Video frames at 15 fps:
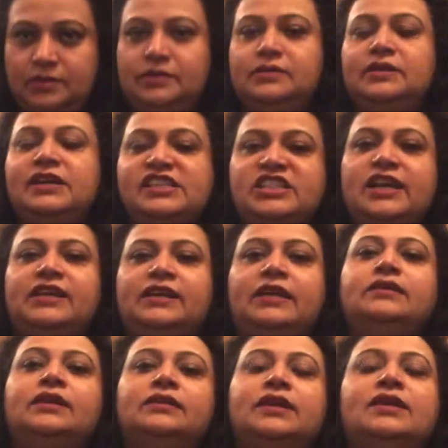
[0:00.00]
rejecting
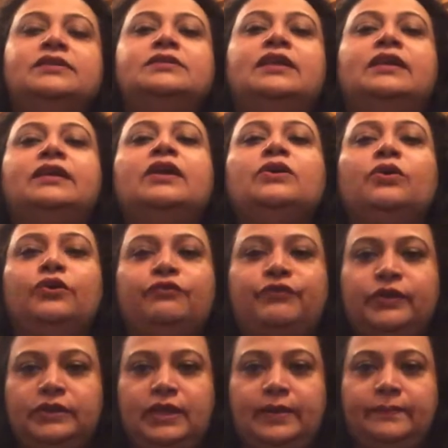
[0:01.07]
the things that are good
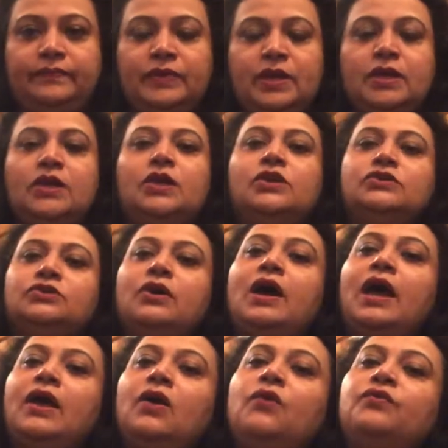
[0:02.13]
for them. So
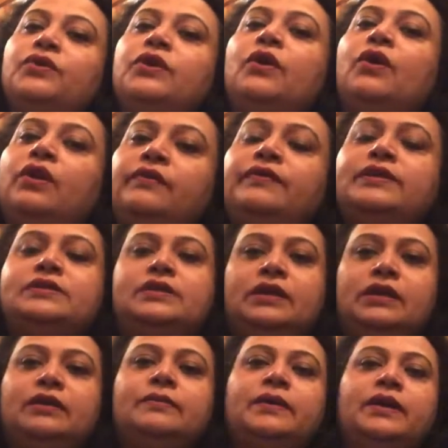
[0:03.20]
I would always
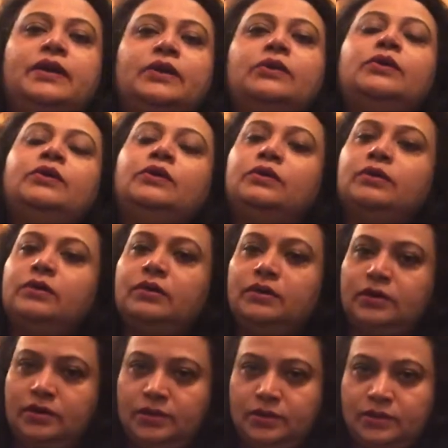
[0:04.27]
recommend you
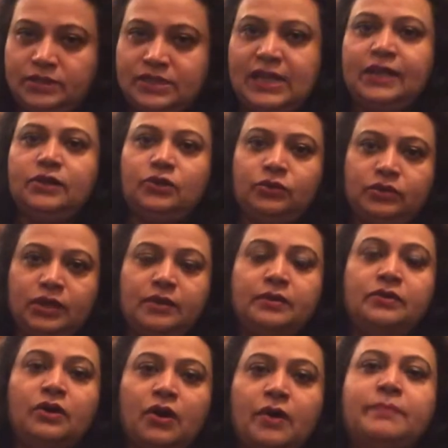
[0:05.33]
to stick to the
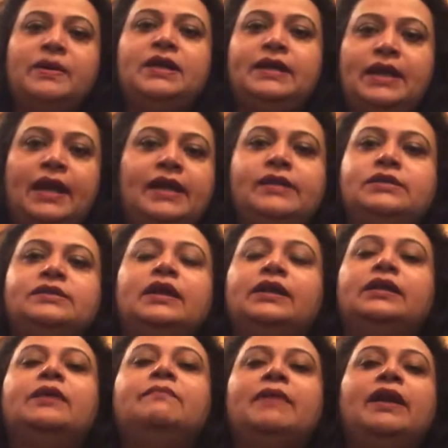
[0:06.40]
normal diets that
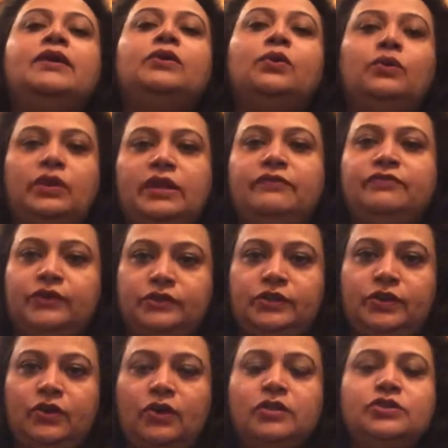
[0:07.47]
are meant only for the
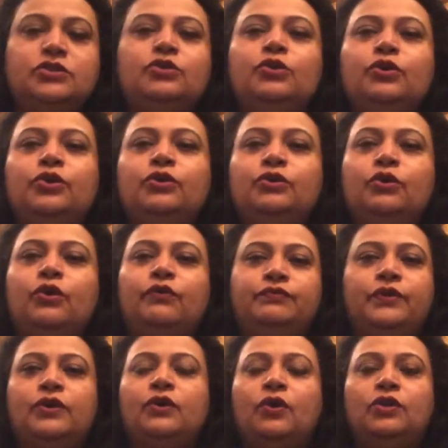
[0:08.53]
dogs. Don't go
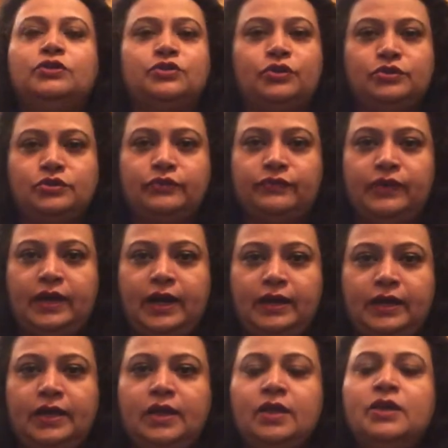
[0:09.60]
for all sorts of
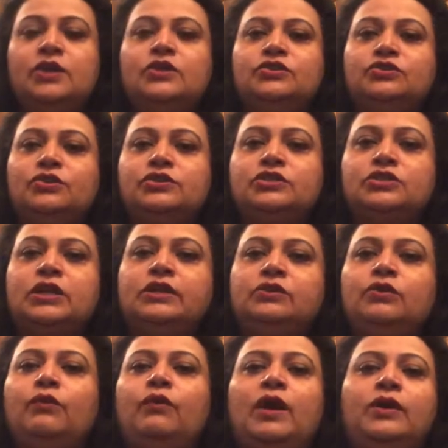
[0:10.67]
variety. So stick
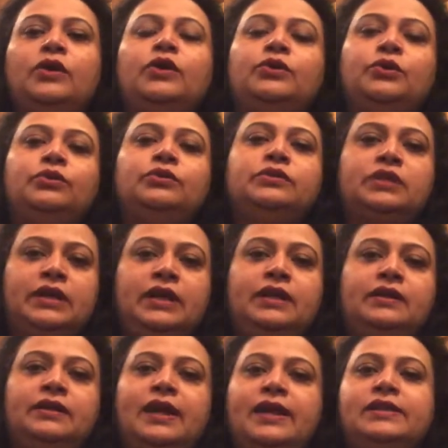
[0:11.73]
to 1 or 2,
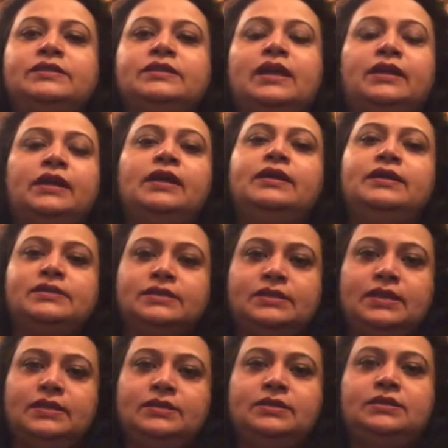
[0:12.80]
3 diets that are
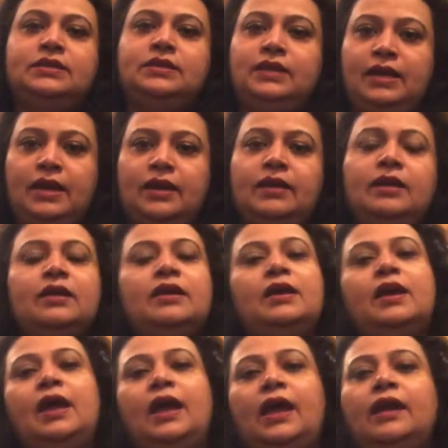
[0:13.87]
discussed here
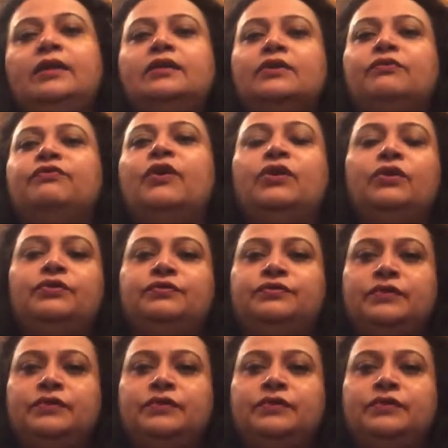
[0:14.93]
and follow